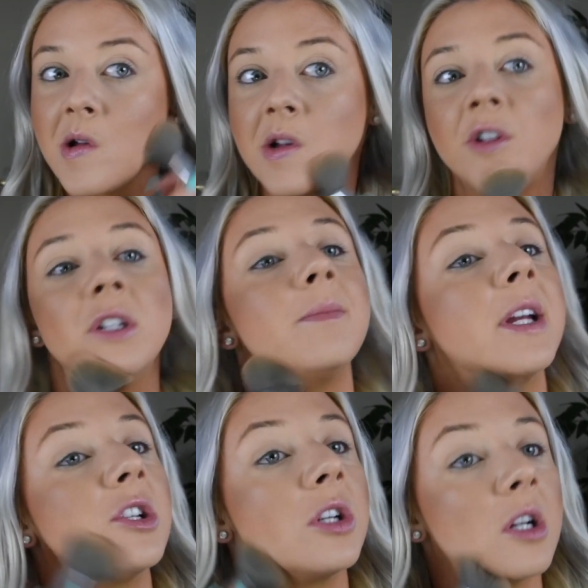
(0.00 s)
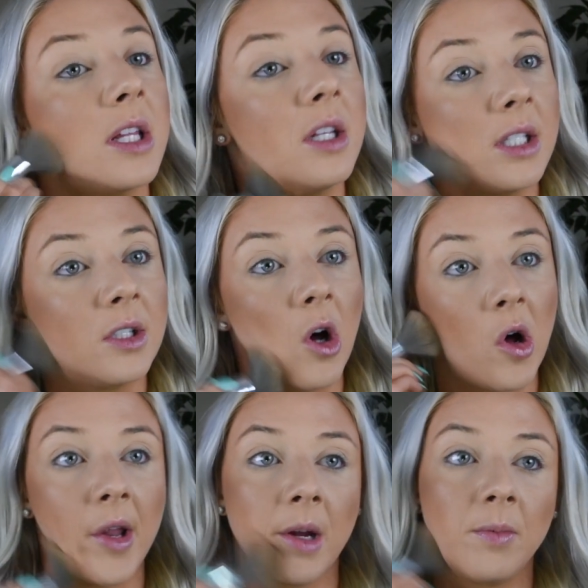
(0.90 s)
and just make sure that this is
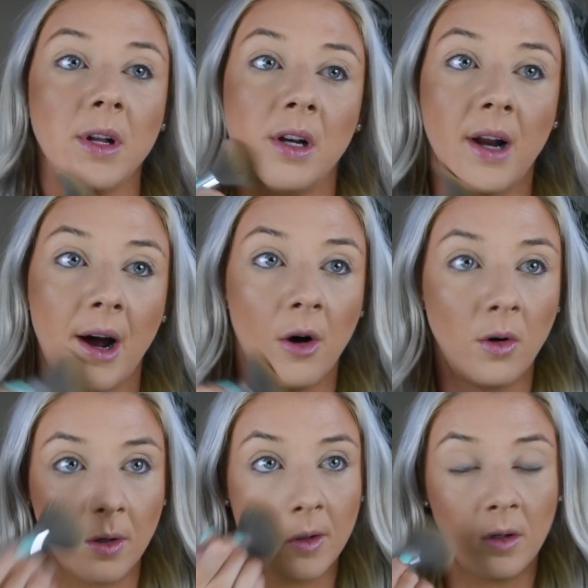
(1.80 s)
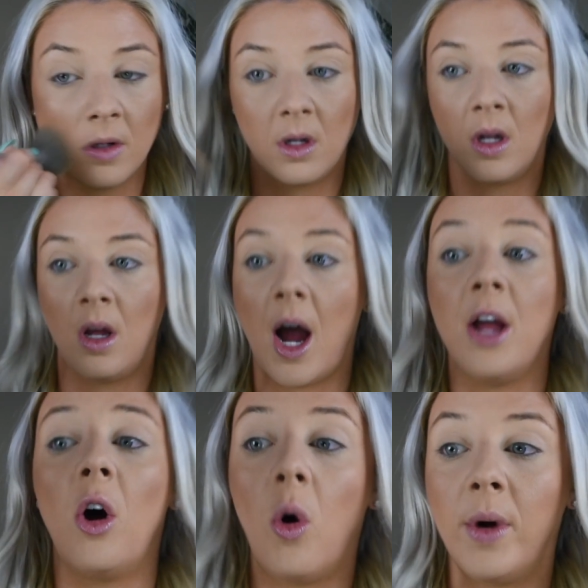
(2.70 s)
all like blended out.
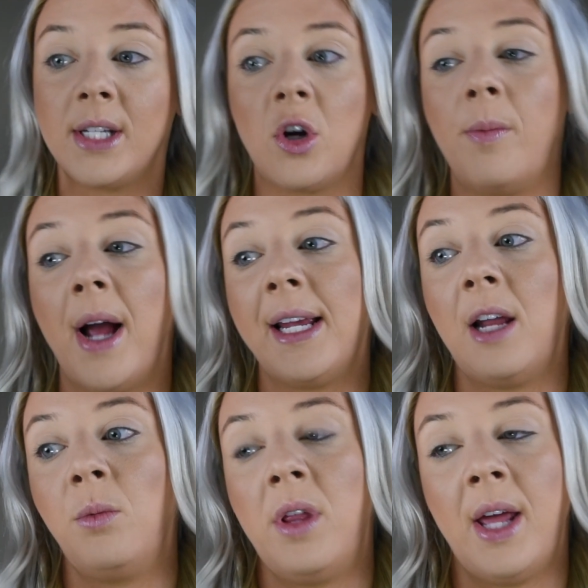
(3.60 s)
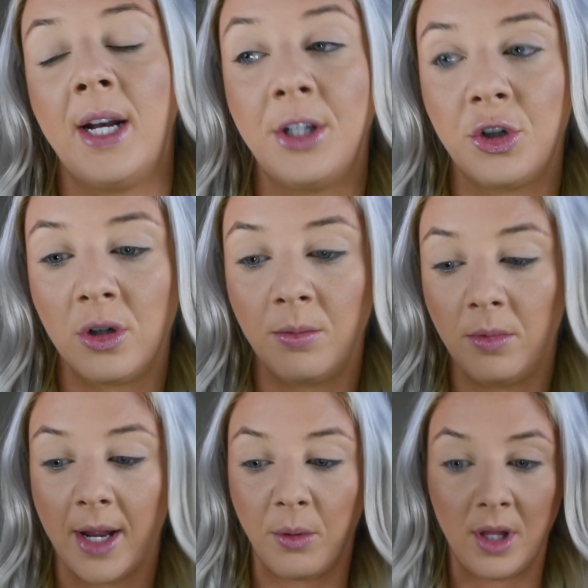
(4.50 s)
I always go back in with an additional,
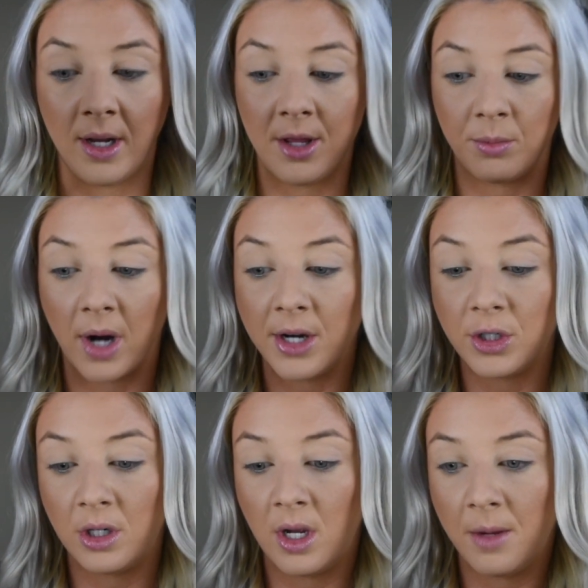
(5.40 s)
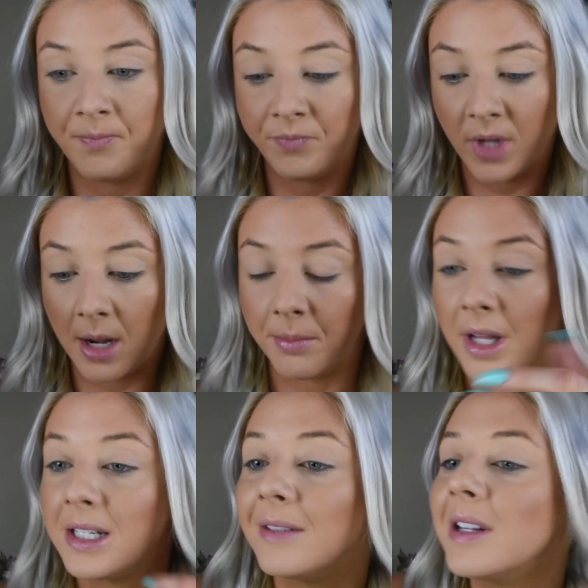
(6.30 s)
like with another brush, and
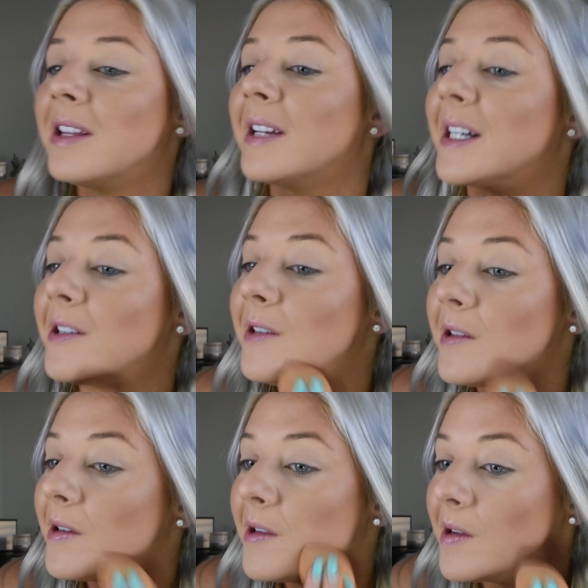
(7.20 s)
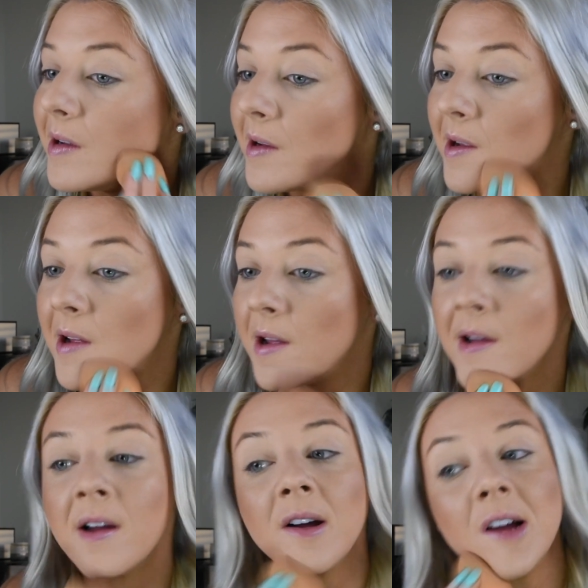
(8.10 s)
blend everything out.
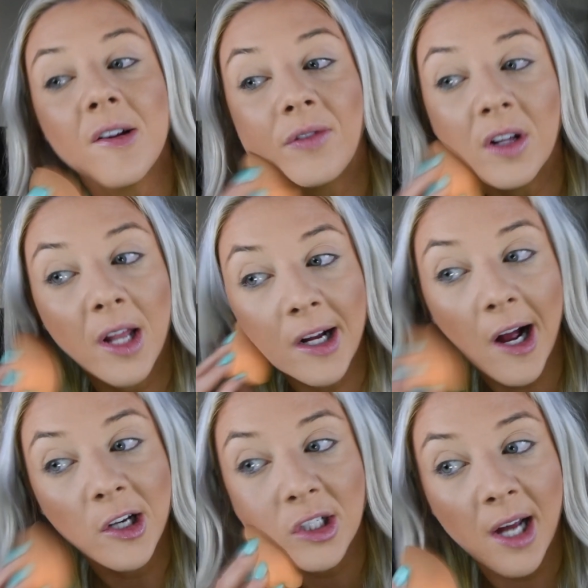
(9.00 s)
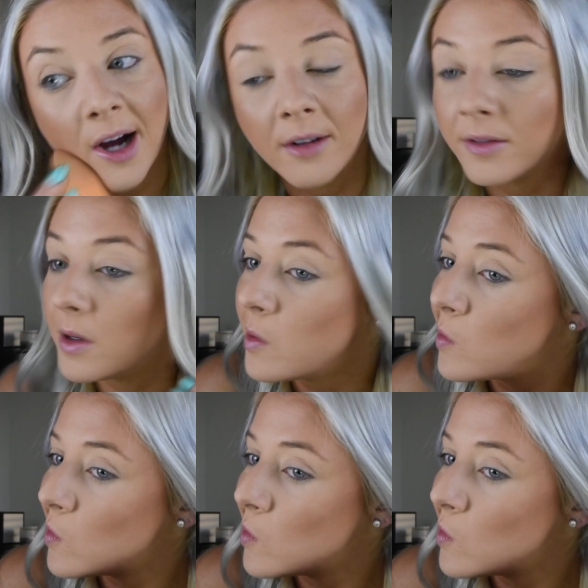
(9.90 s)
I feel like I just have